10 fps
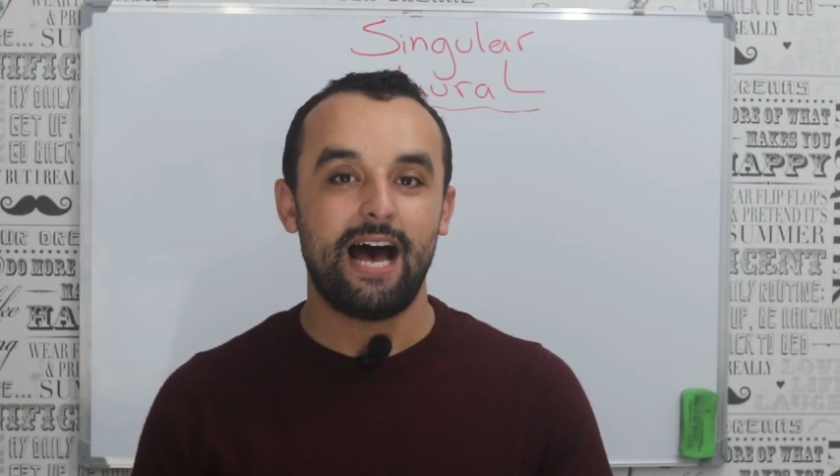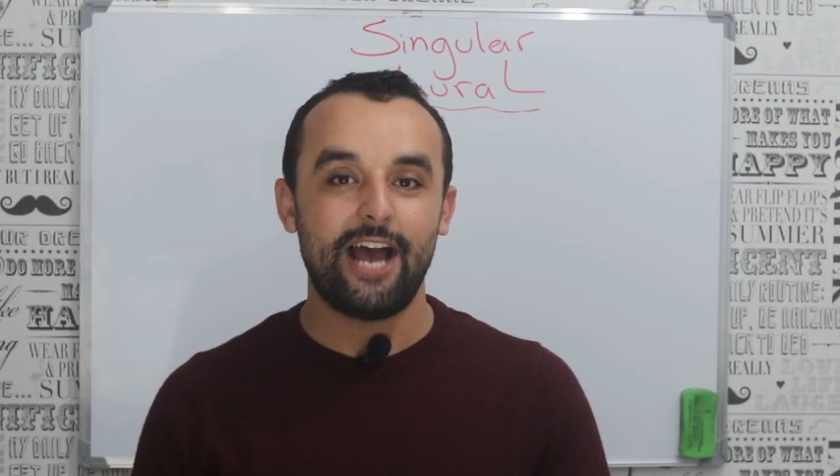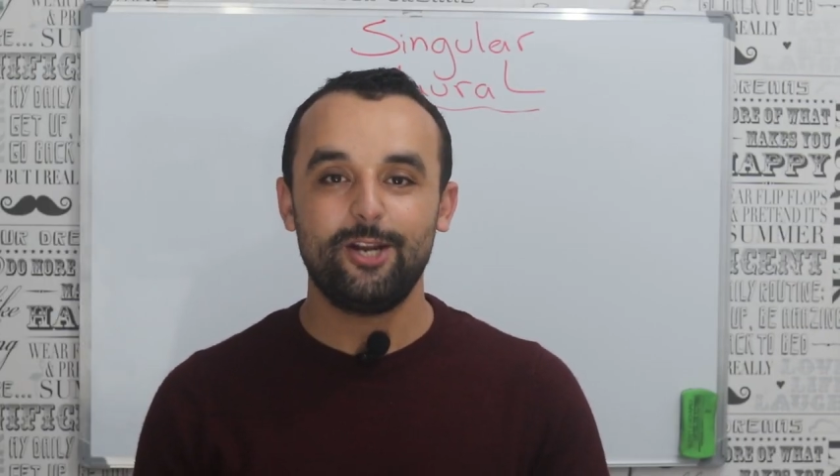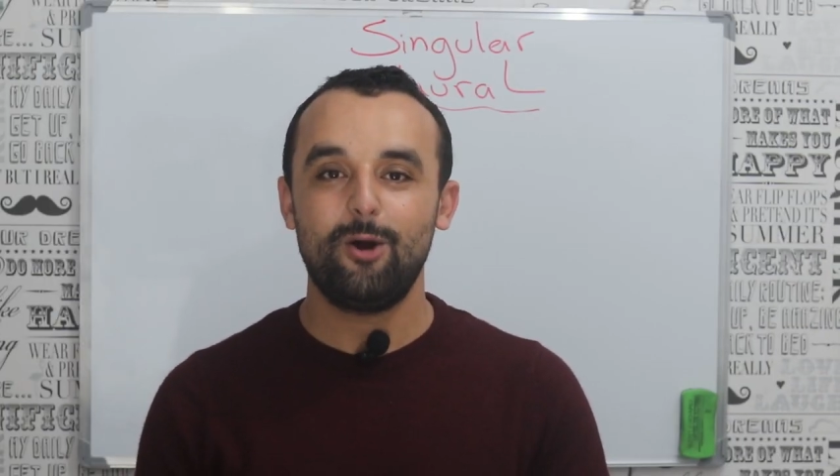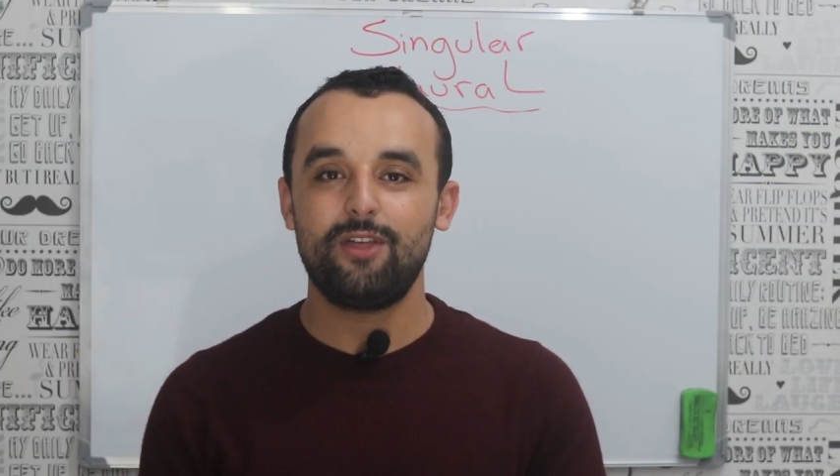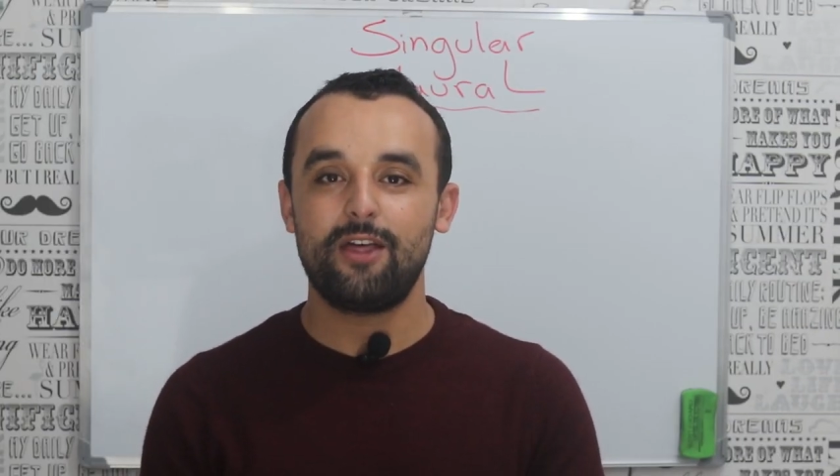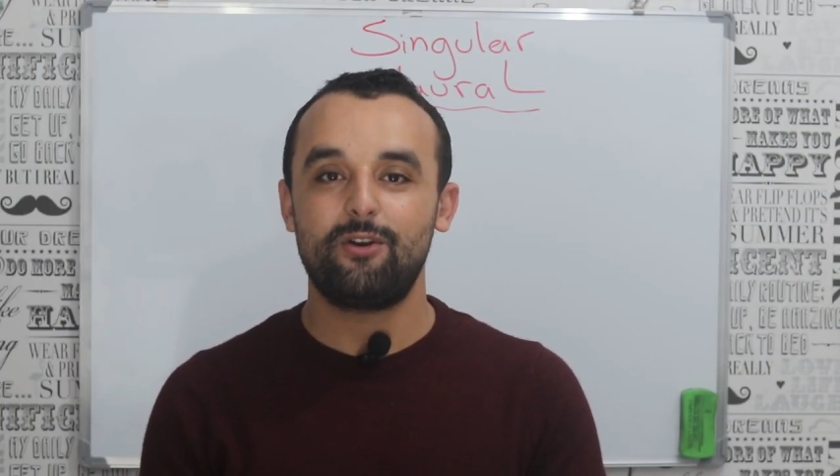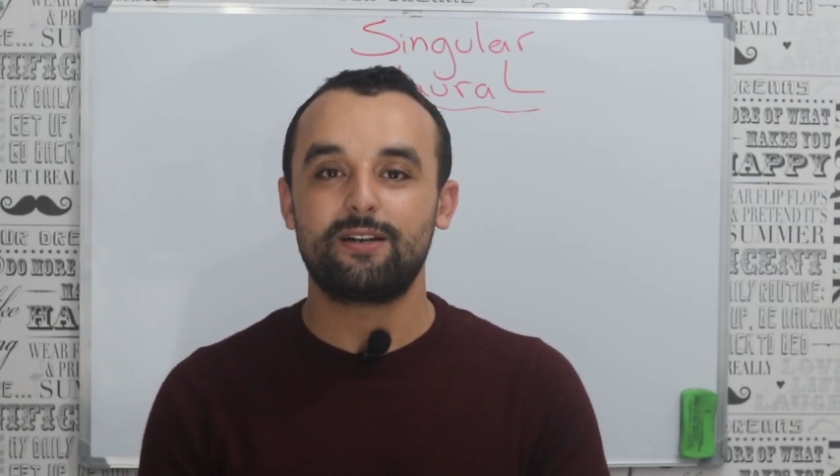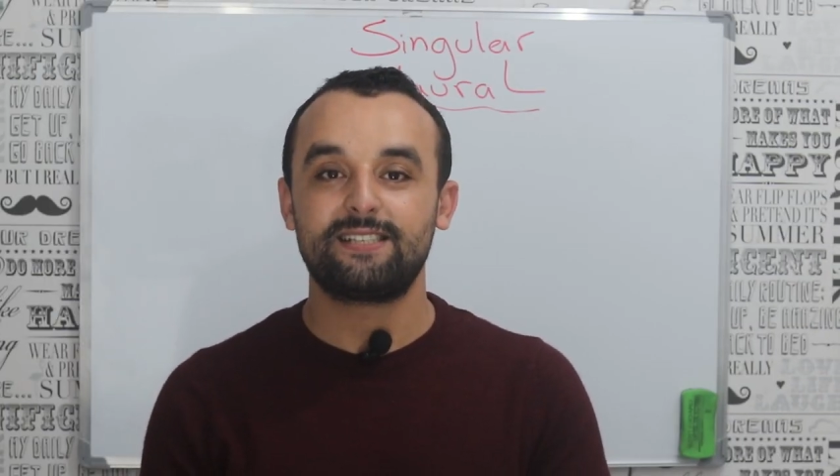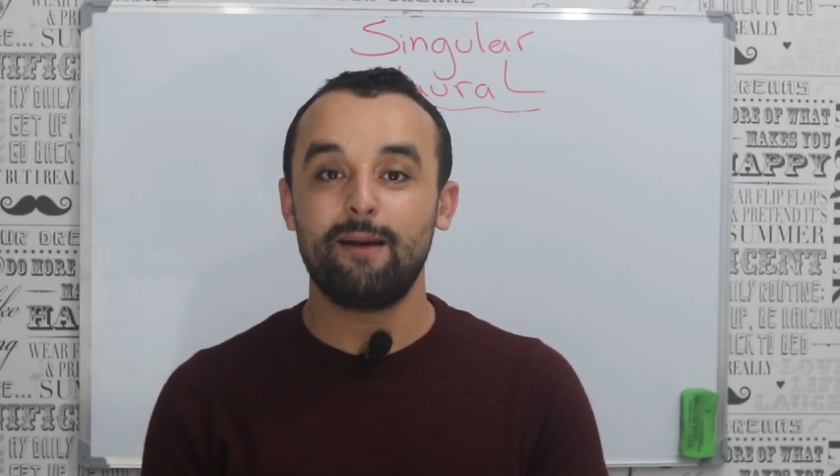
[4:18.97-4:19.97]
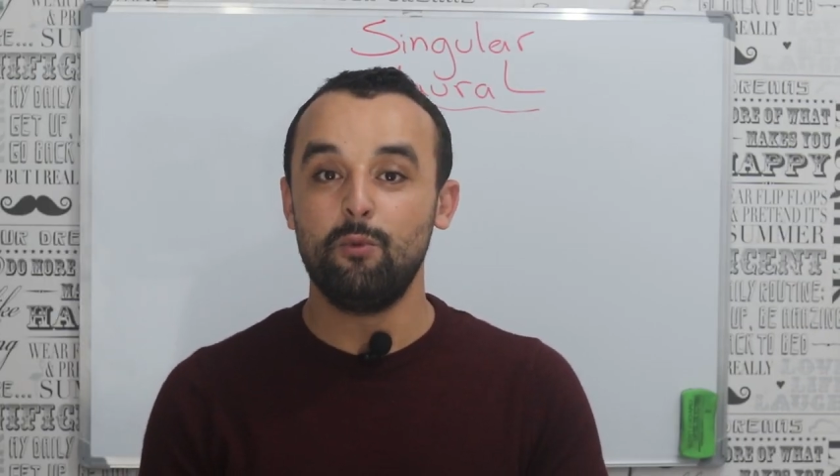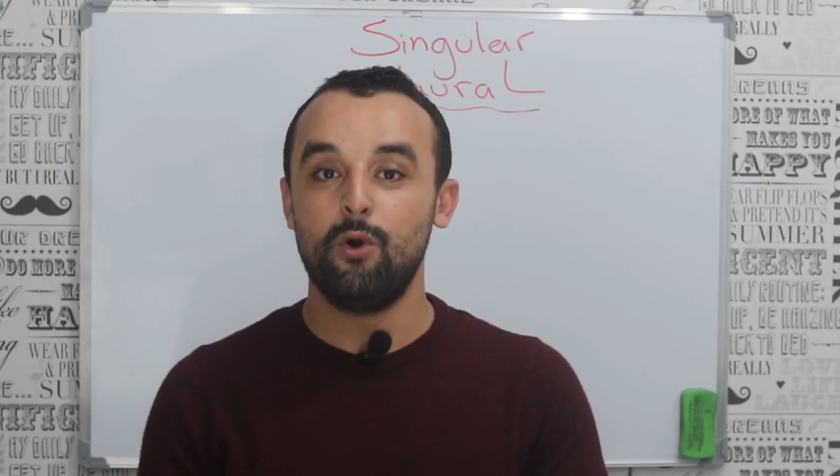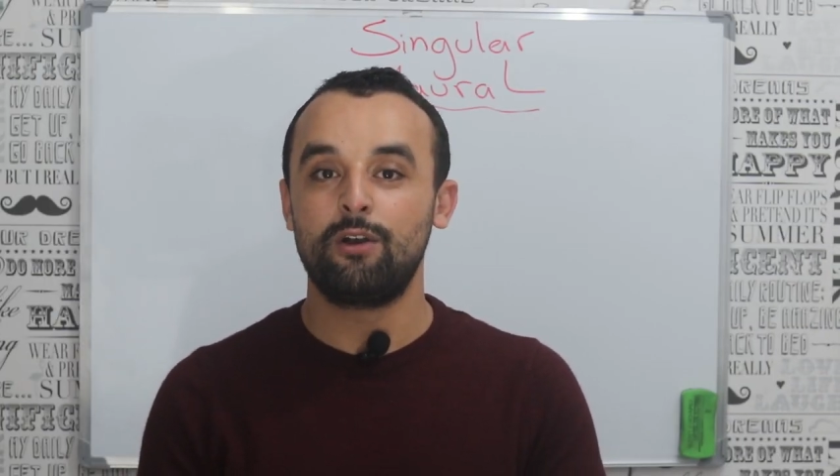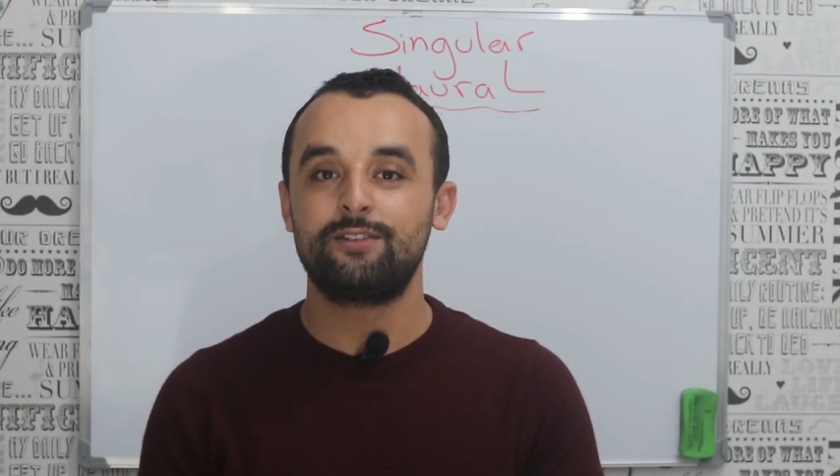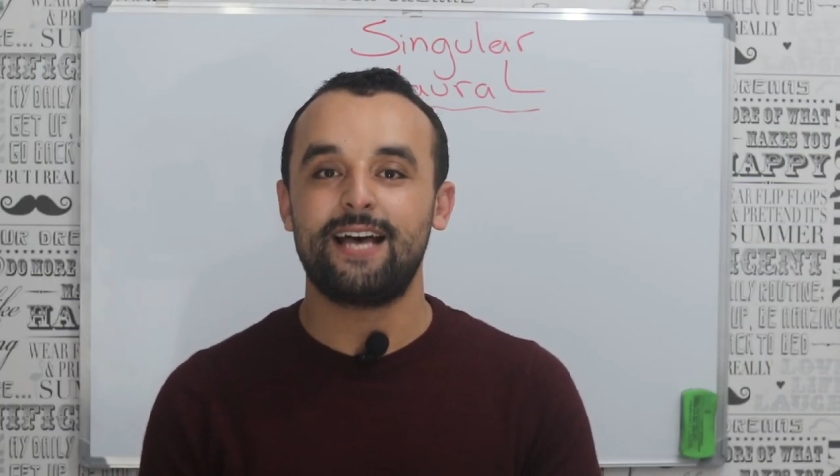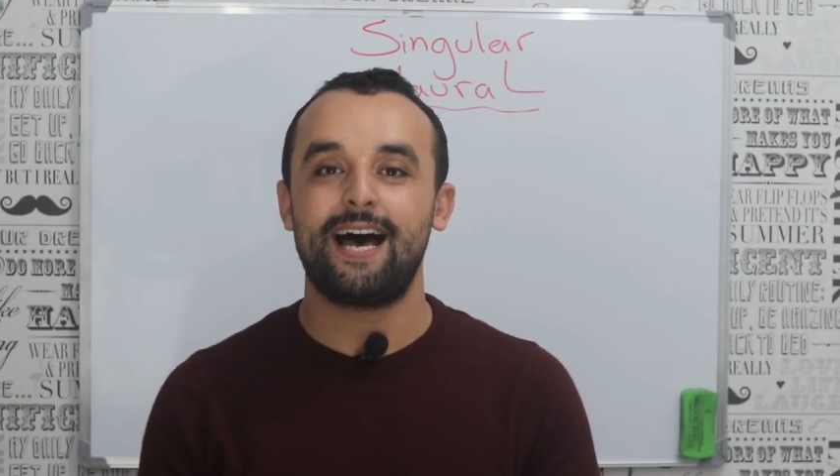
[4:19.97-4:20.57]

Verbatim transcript: I know that there are some words